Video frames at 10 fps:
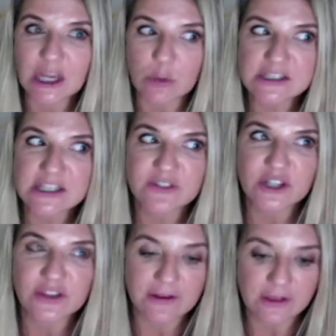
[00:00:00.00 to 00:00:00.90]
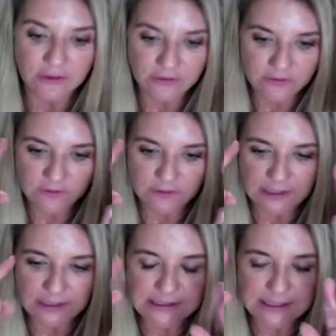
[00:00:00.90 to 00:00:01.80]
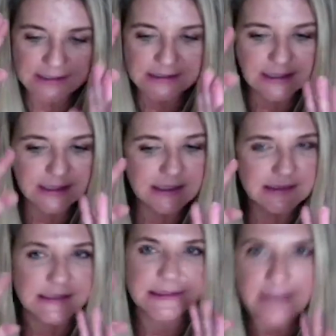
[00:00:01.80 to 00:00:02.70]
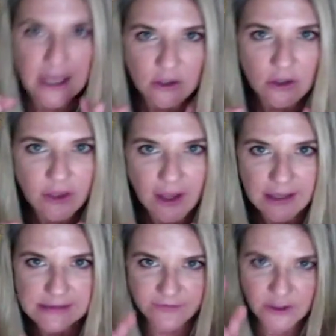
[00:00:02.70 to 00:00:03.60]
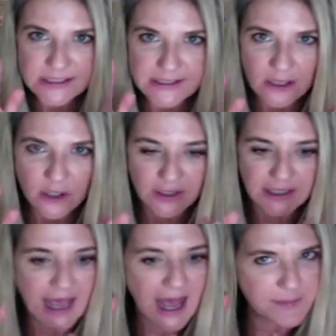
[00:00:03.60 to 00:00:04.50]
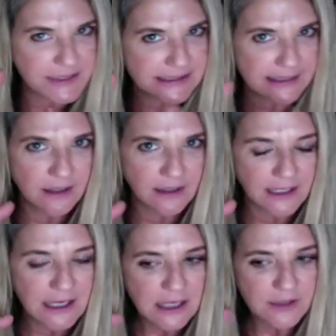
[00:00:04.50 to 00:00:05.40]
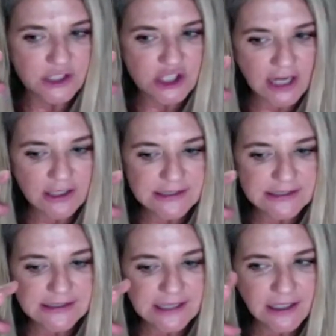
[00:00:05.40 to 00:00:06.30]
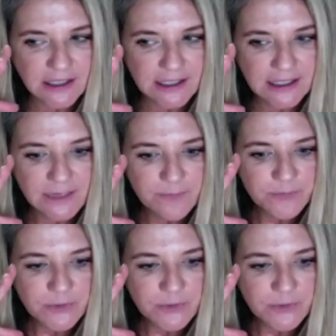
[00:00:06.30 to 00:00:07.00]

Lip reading: And once they fill it, it's a subtle thing. It's a very subtle thing. It happens subtly. The child suddenly